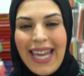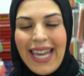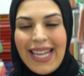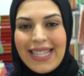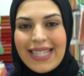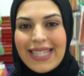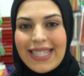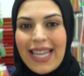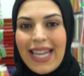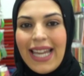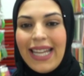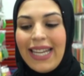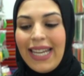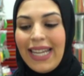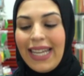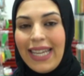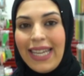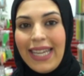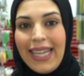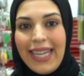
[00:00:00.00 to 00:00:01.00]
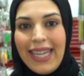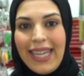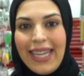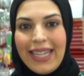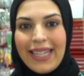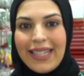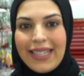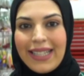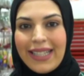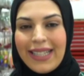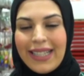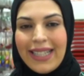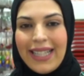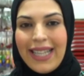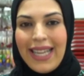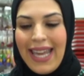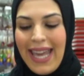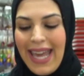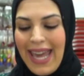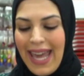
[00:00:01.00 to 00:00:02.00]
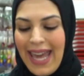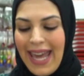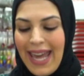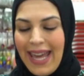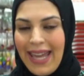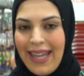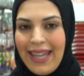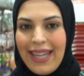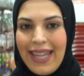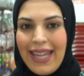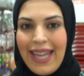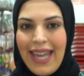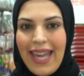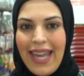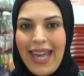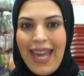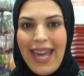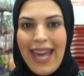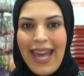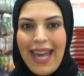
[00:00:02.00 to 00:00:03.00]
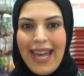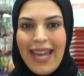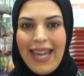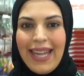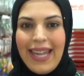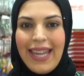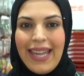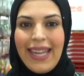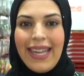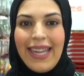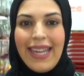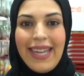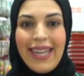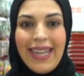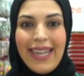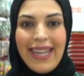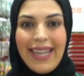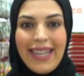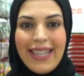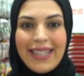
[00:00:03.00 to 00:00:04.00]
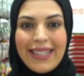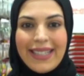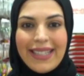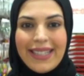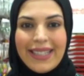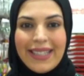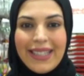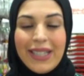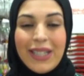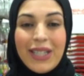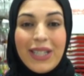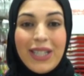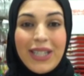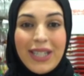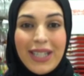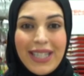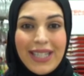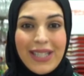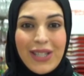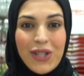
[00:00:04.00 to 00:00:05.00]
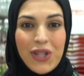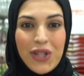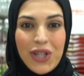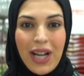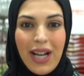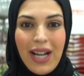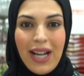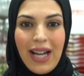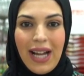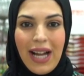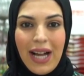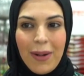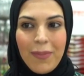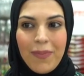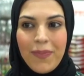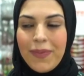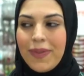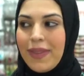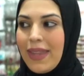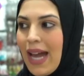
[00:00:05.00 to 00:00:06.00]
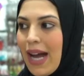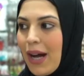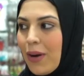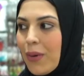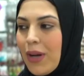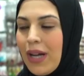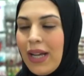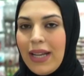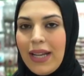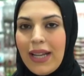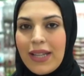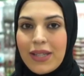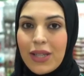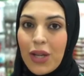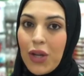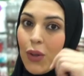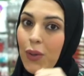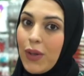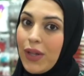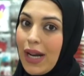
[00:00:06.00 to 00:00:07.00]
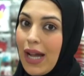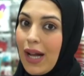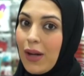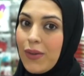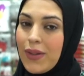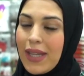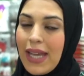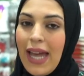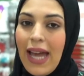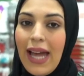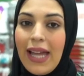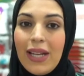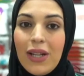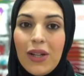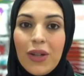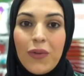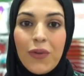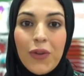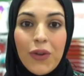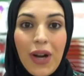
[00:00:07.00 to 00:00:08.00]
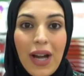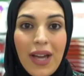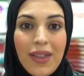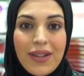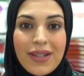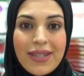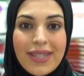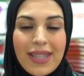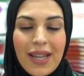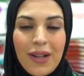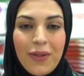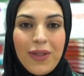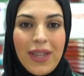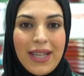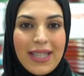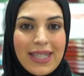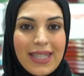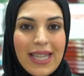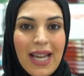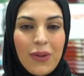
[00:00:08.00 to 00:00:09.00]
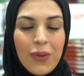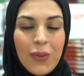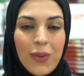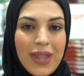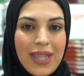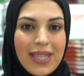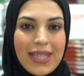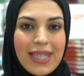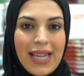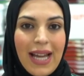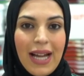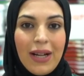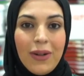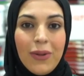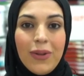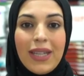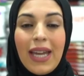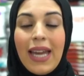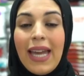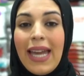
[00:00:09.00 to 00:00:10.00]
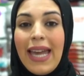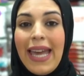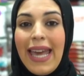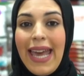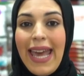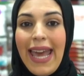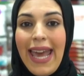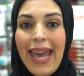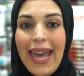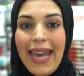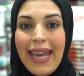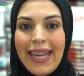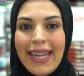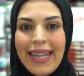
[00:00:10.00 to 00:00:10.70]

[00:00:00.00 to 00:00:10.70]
It's an eagle! E, E, eagle! Good job! Now, let's go around and look for other stuff that sound with the sound eh,